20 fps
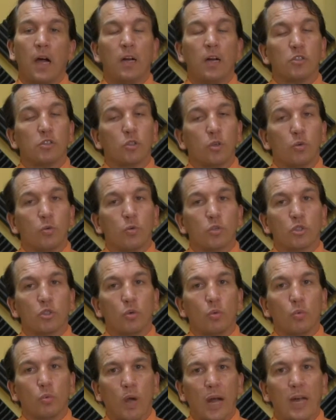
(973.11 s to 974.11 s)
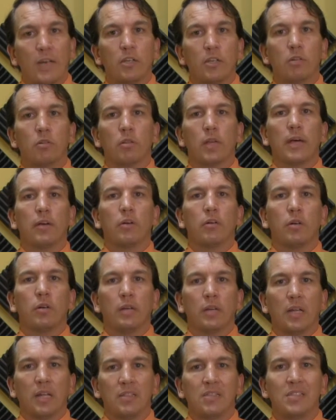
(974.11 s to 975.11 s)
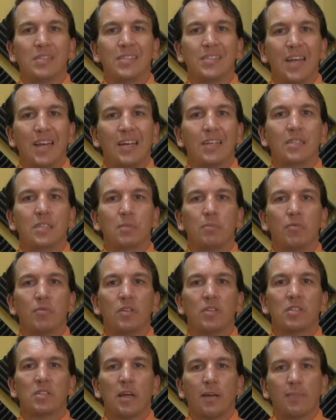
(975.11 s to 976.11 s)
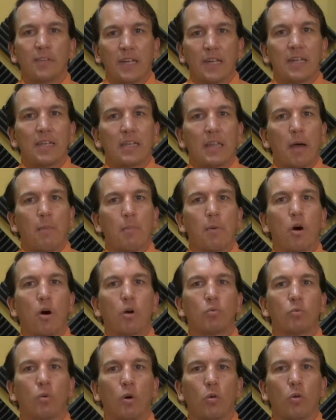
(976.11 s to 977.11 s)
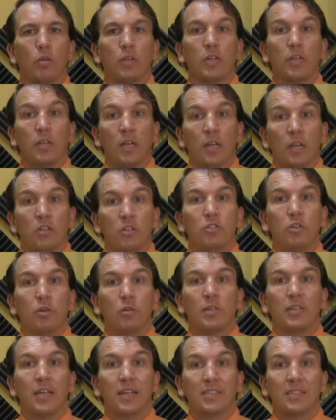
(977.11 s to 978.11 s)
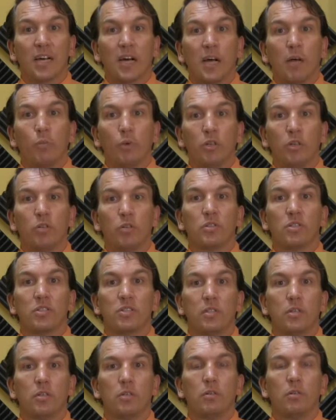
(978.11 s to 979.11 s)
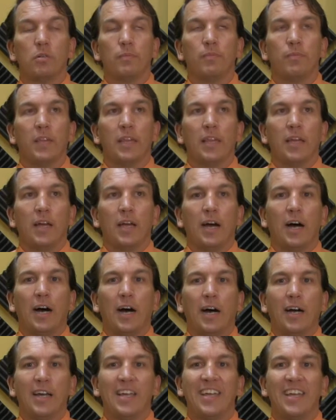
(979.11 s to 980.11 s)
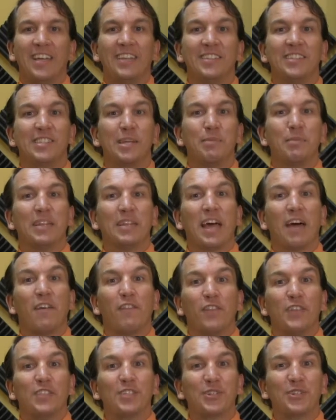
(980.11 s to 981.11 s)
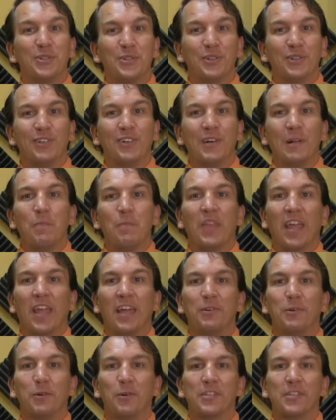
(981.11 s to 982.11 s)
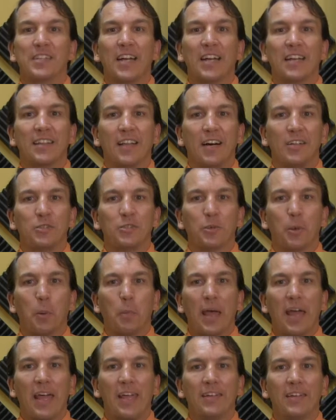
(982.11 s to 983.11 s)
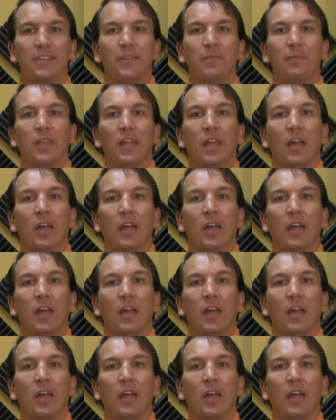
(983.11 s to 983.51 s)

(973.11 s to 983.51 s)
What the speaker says: So writing your letter and setting some of this stuff, getting that ball rolling during that time when you're still in some of that physical and or psychological pain